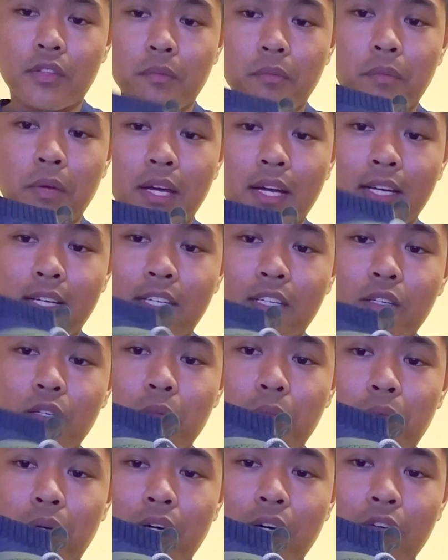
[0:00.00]
back heel
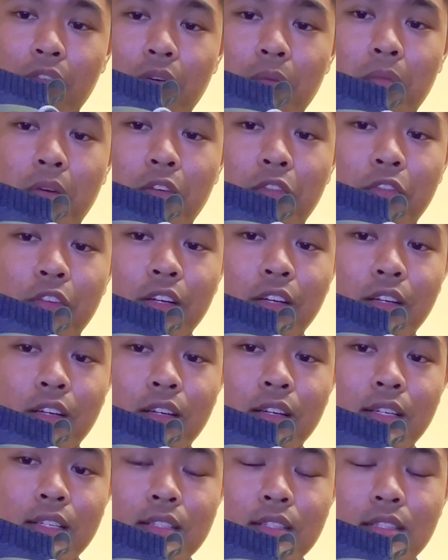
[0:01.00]
part where my
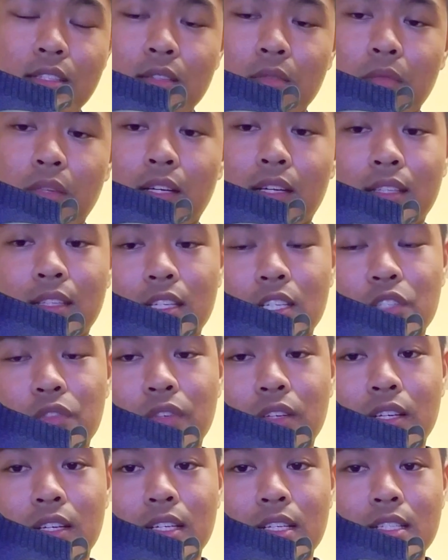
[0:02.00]
index
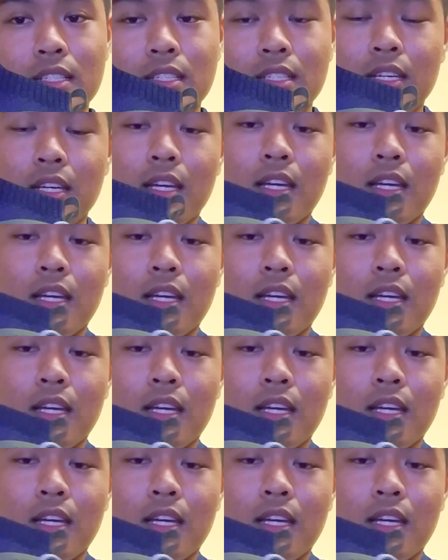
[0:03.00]
finger is,